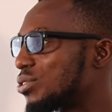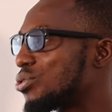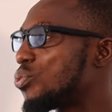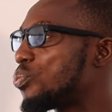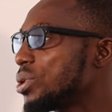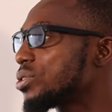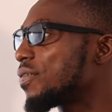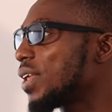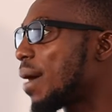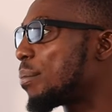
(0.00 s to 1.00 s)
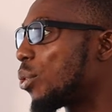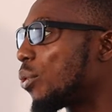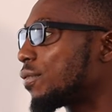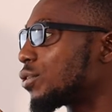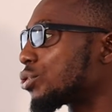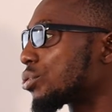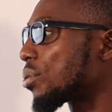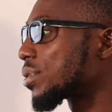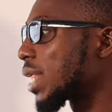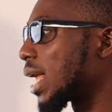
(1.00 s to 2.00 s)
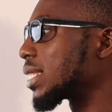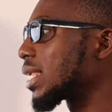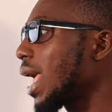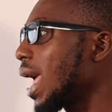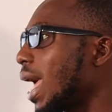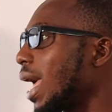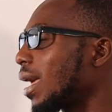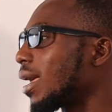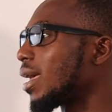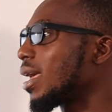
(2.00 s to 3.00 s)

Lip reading: So which of the above shows that air